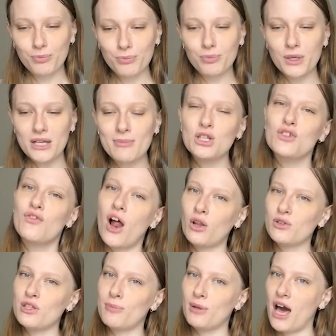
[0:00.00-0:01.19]
Pretty much follows
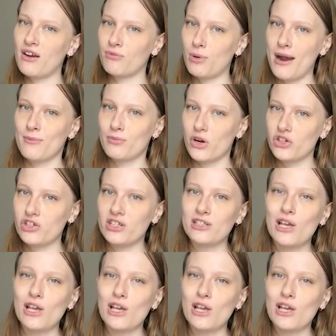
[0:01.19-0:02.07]
the plot of Pride and Prejudice.